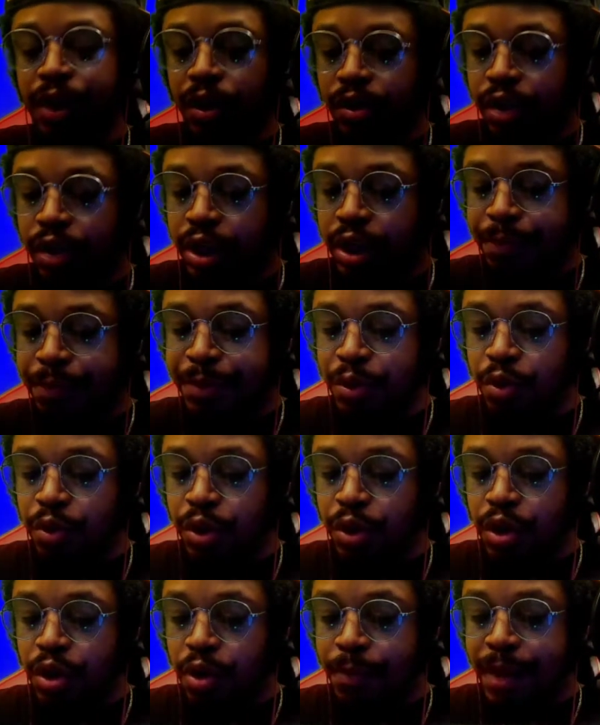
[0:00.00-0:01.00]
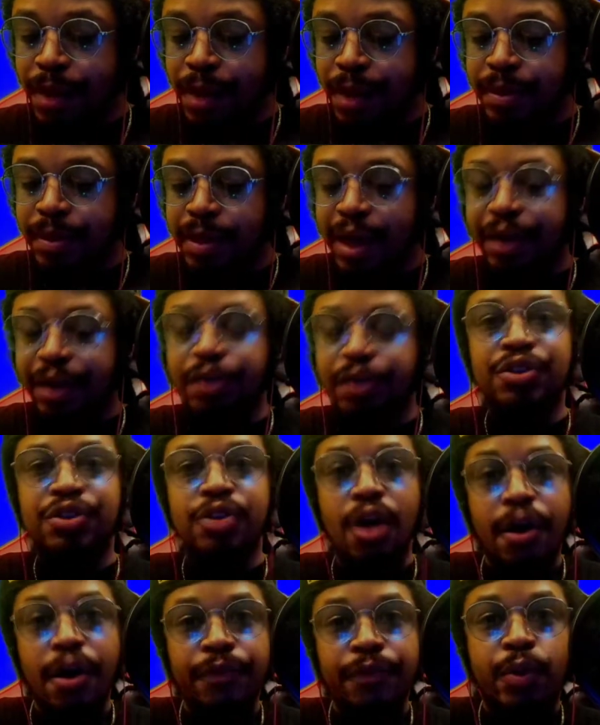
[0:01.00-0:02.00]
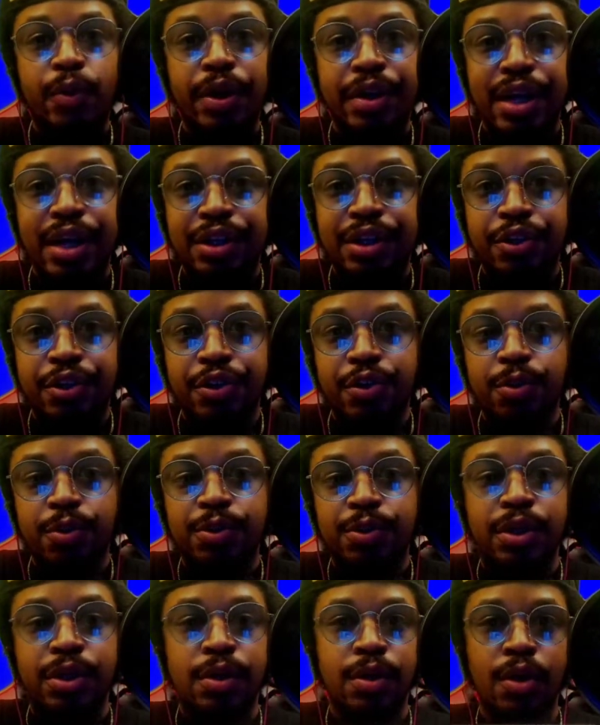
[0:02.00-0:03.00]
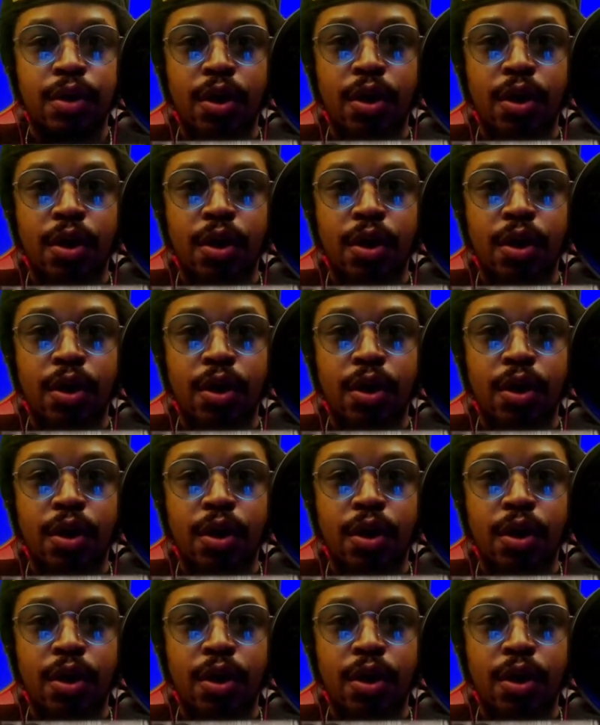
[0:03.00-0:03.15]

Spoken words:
computer, or maybe like your software that you're using,